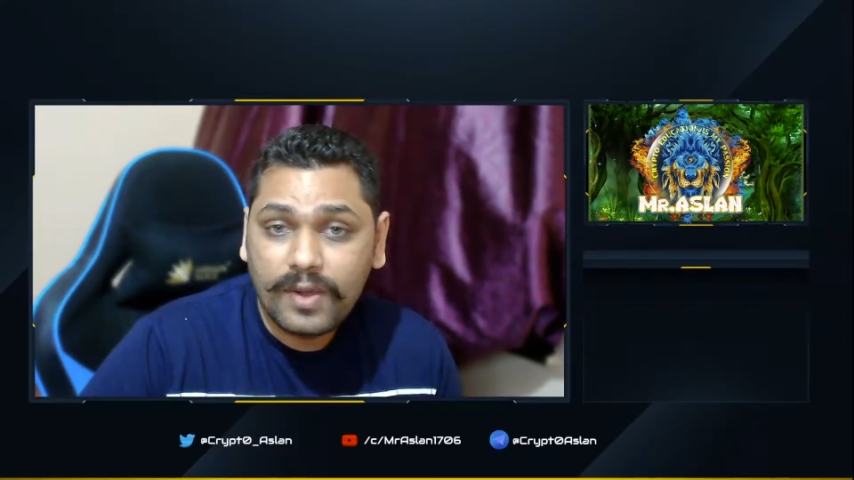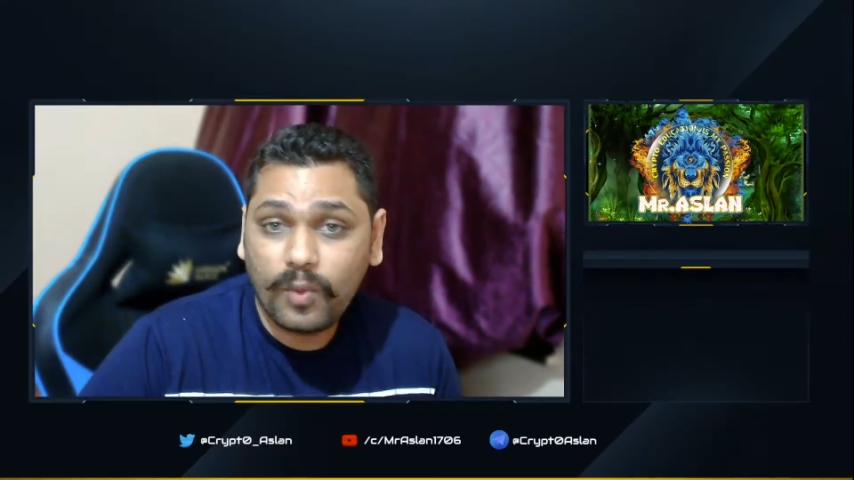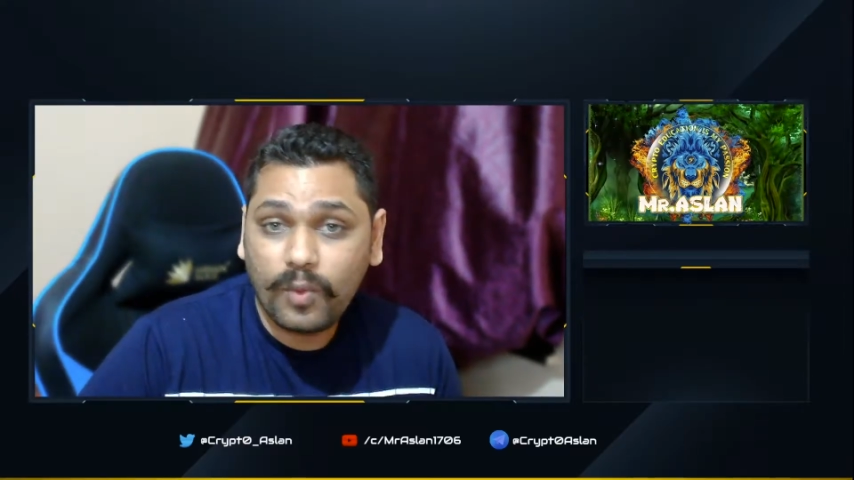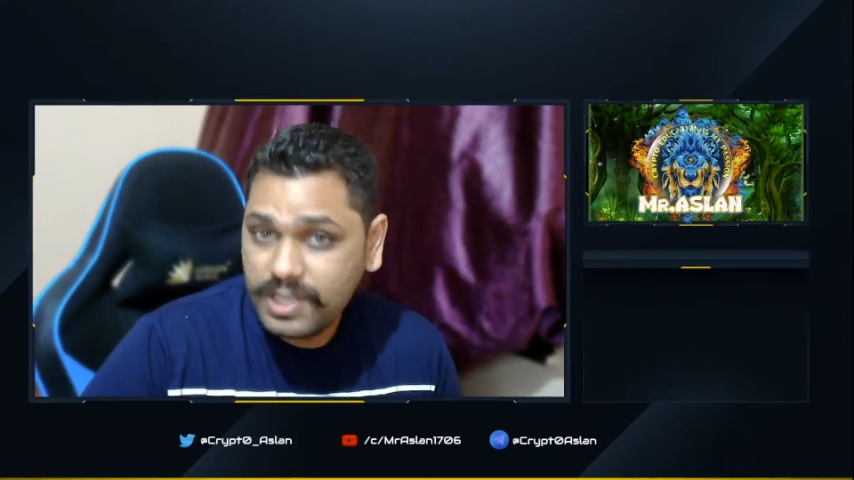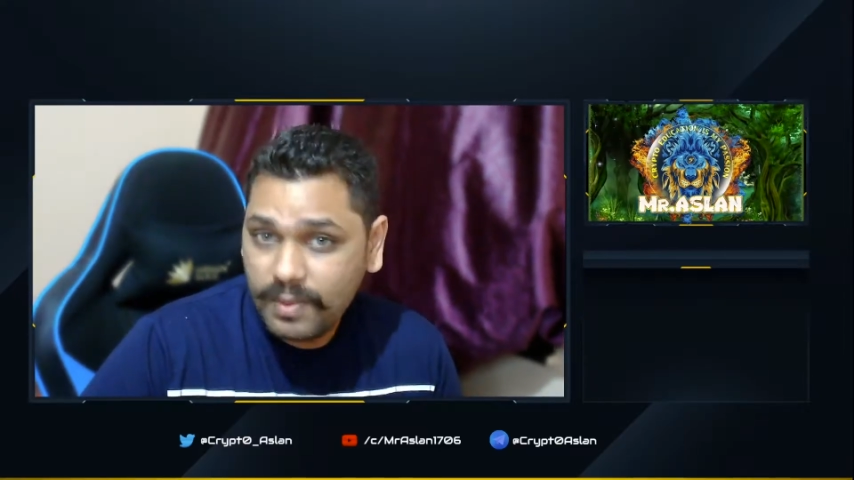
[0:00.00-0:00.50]

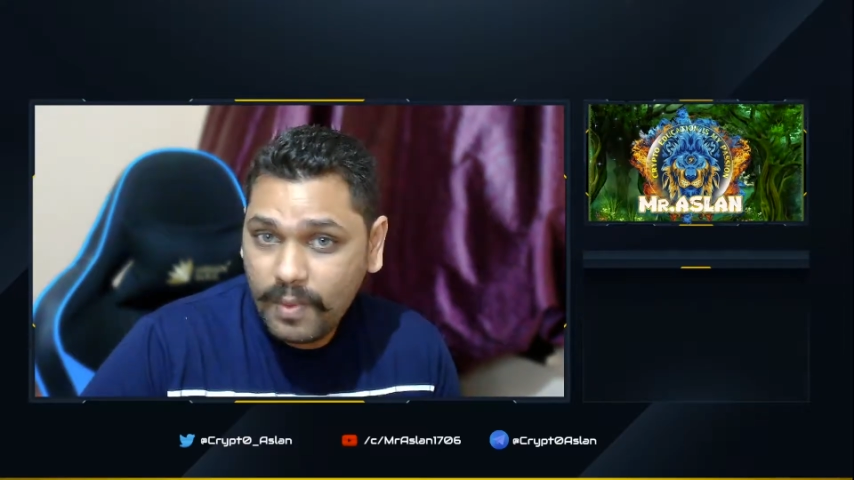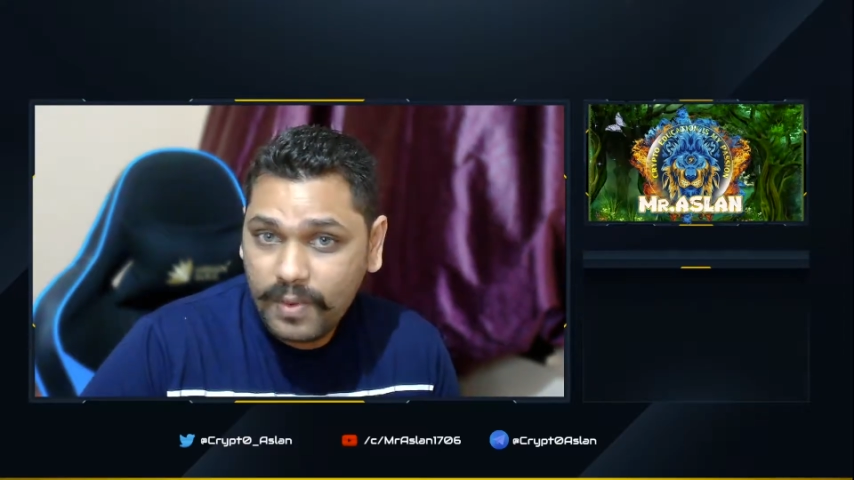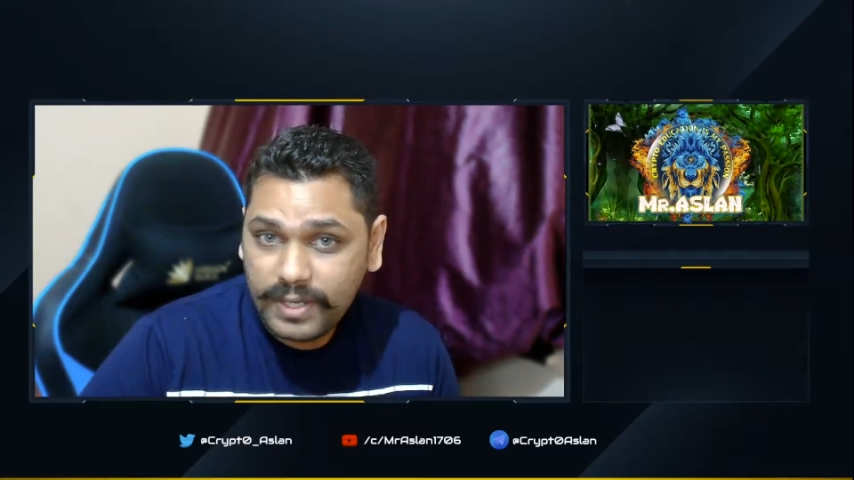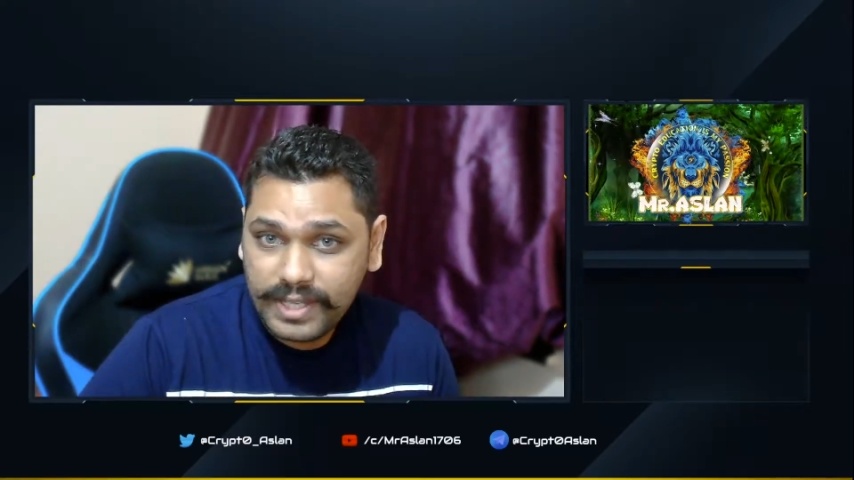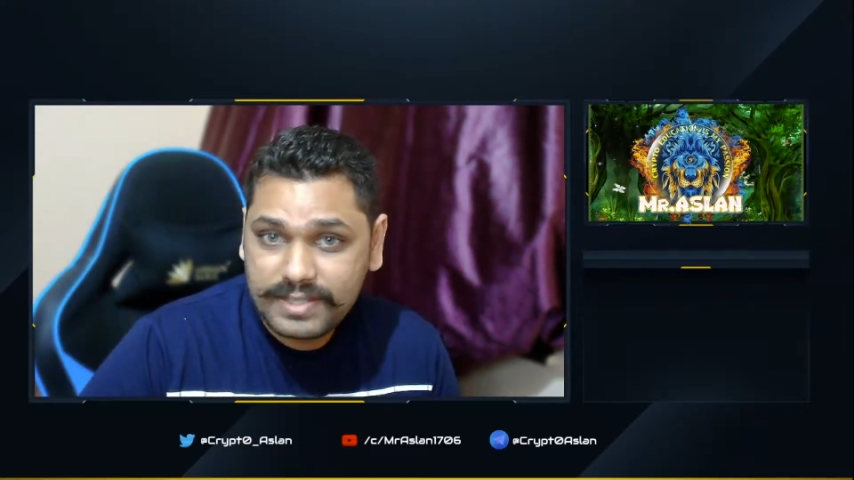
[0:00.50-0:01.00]
what
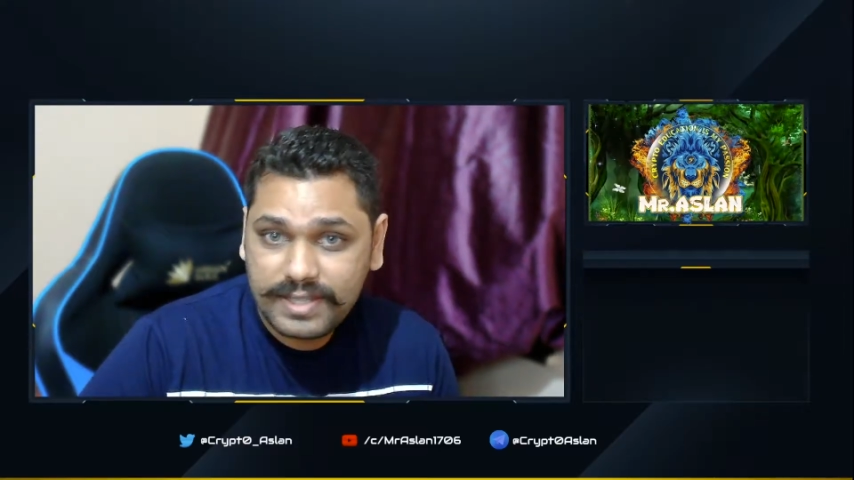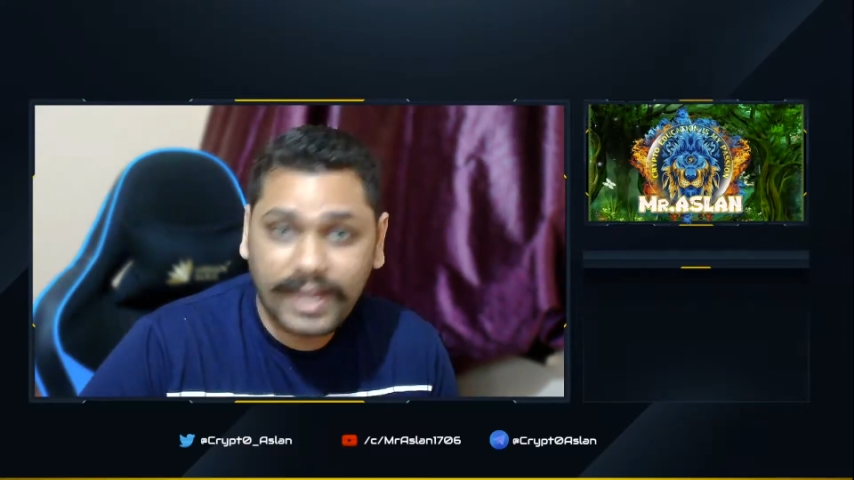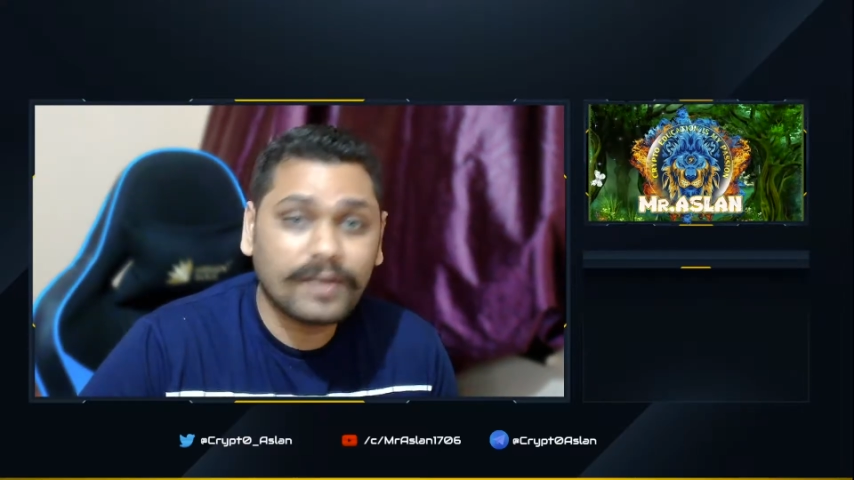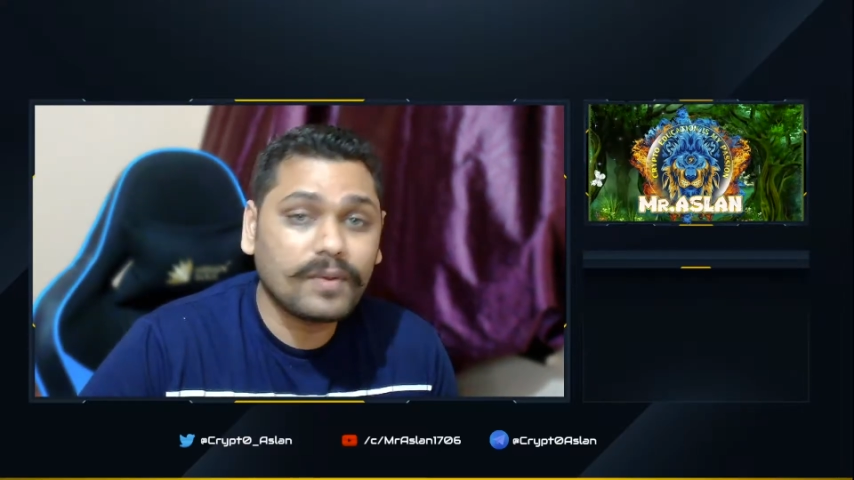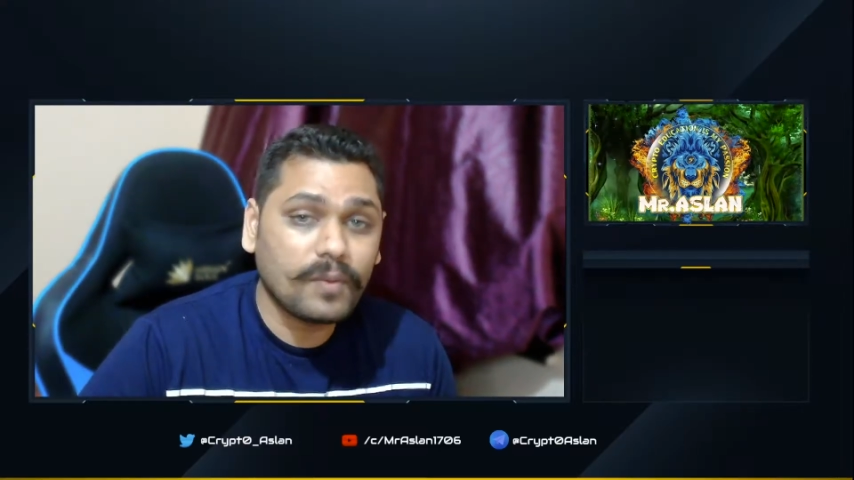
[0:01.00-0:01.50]
Silvervolt is
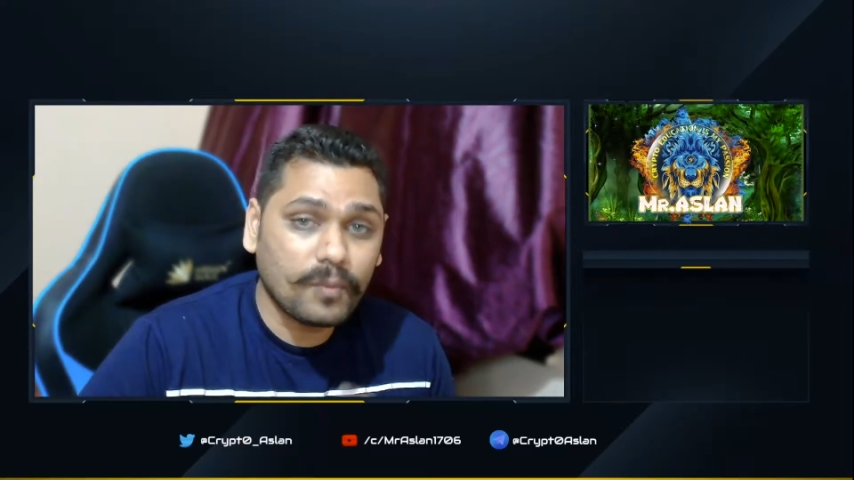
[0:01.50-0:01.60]
and